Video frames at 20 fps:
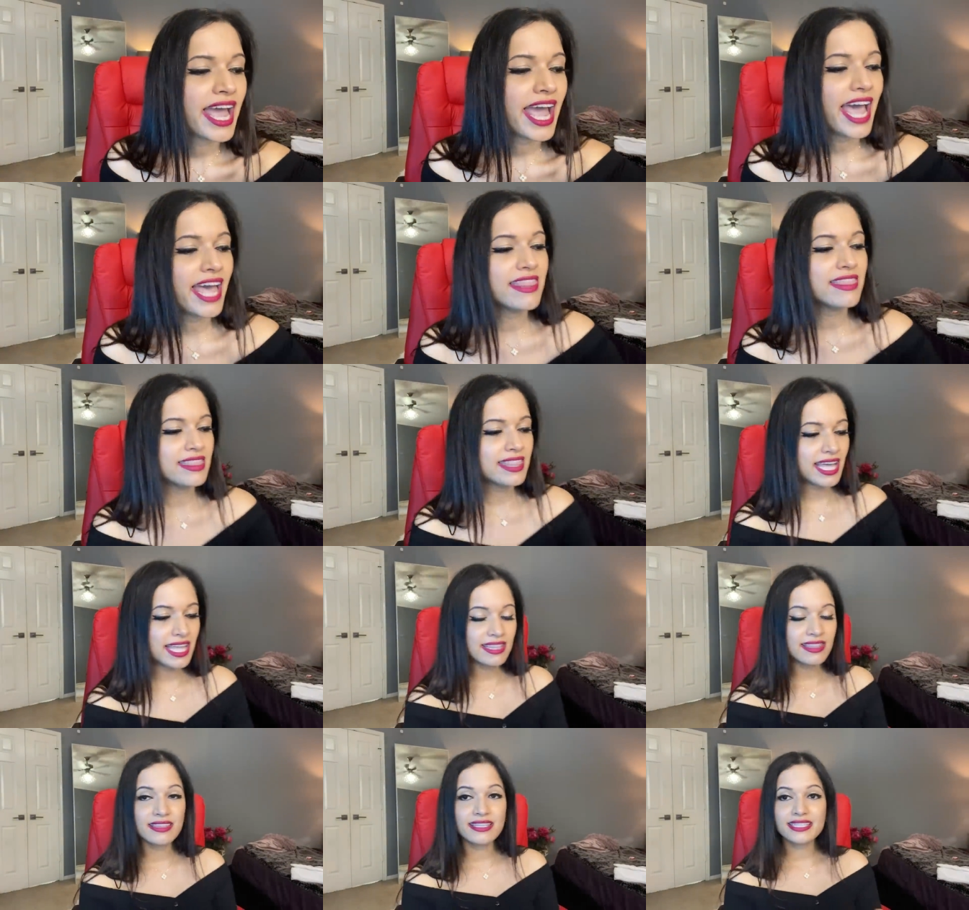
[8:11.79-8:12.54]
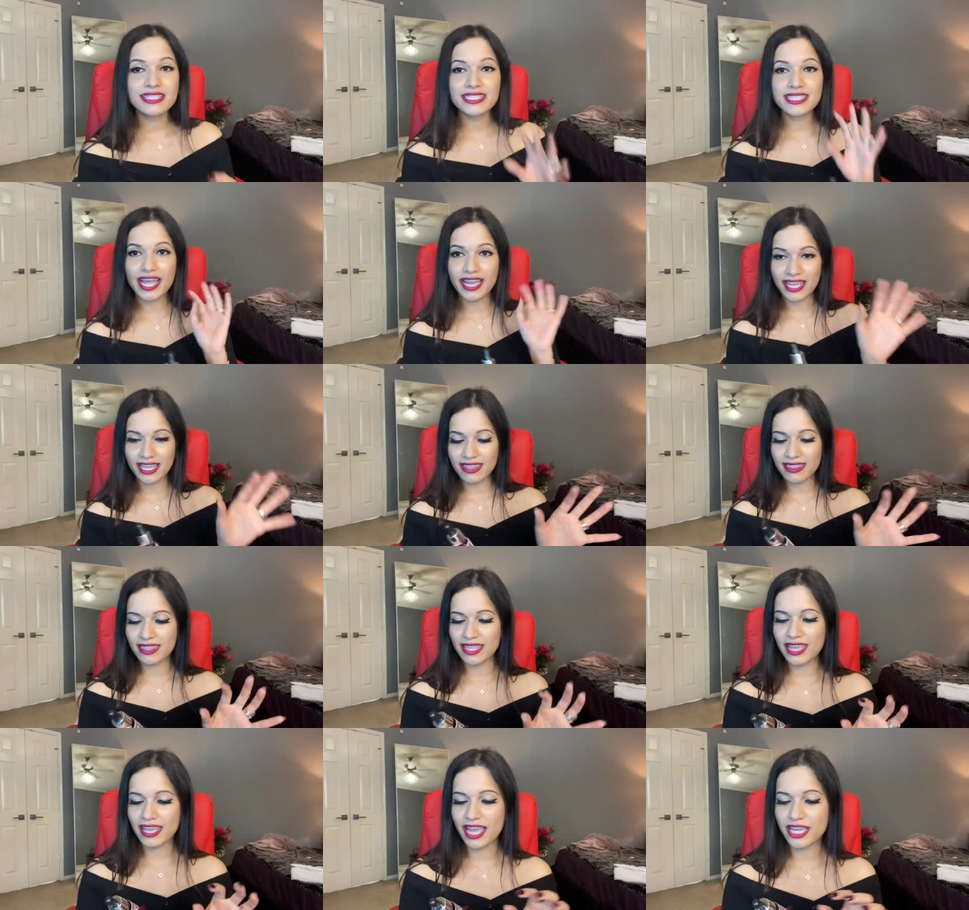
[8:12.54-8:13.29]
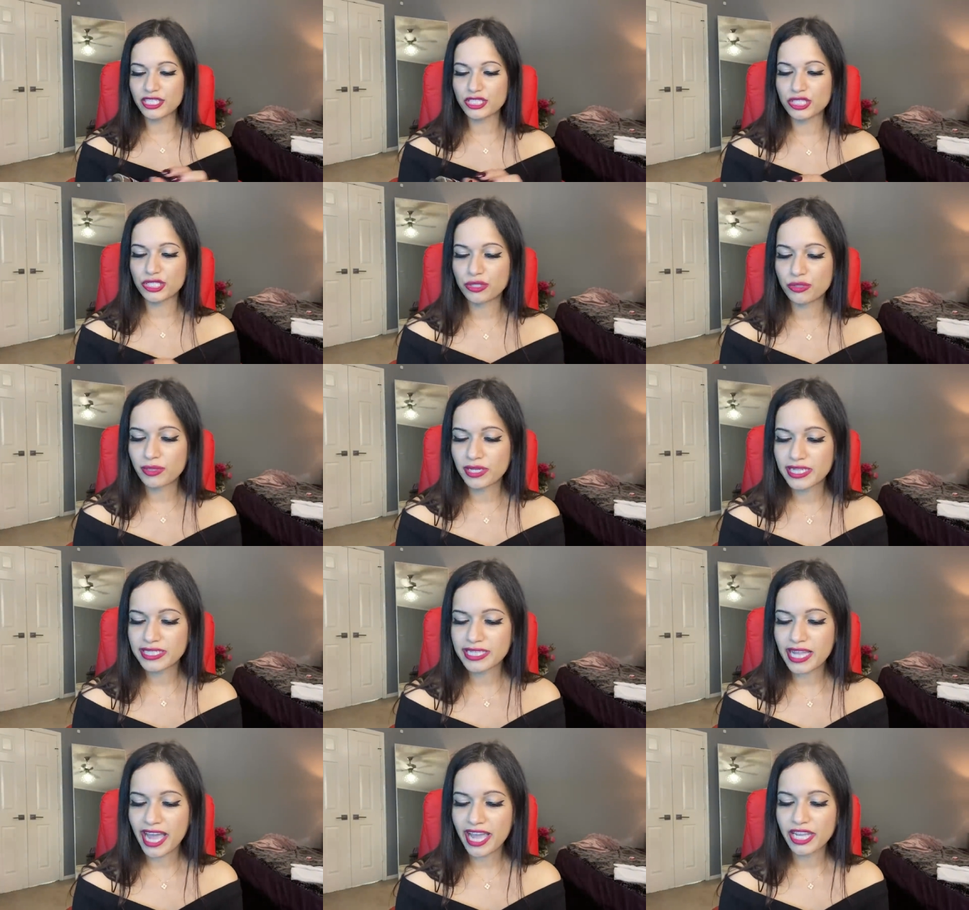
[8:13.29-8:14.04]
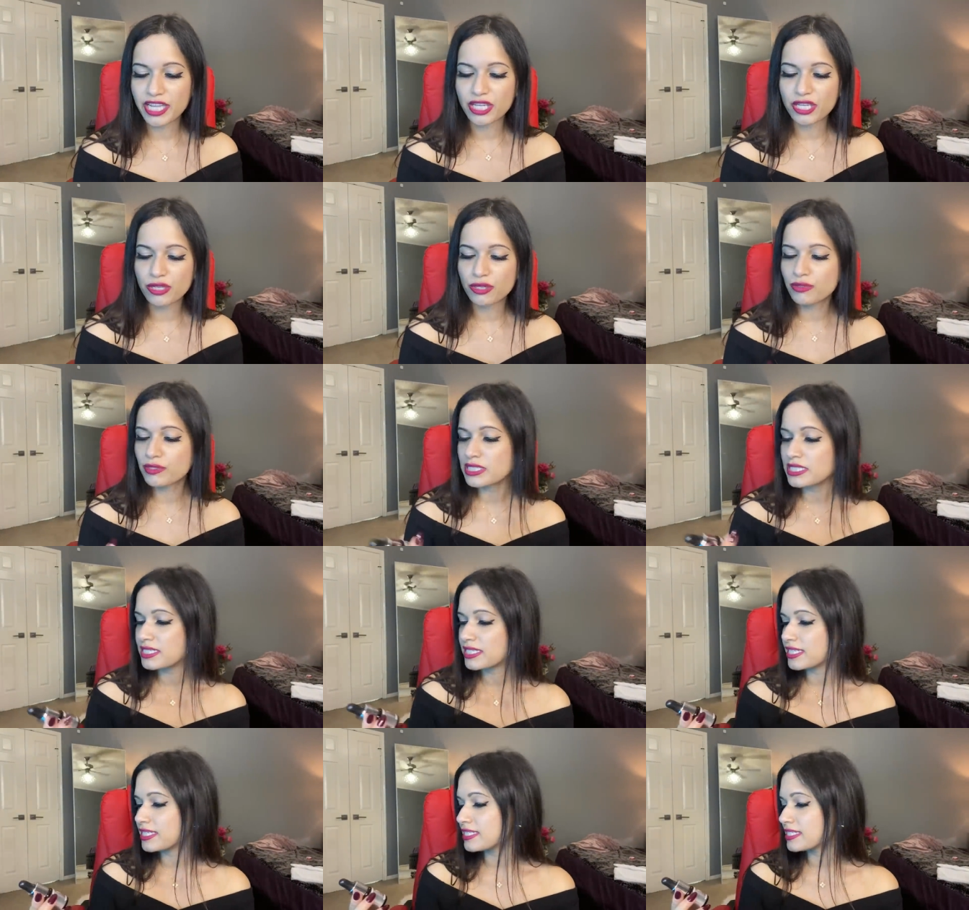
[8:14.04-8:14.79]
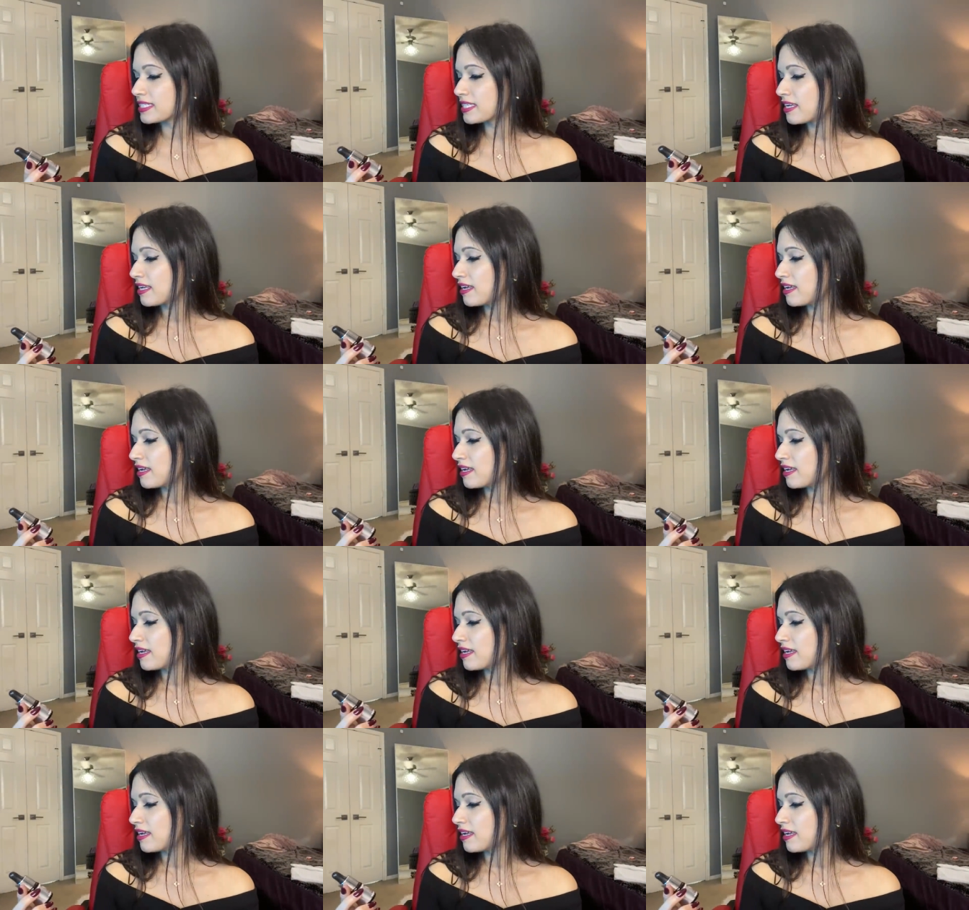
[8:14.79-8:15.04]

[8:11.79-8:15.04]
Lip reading: And then the second thing I do is I use this,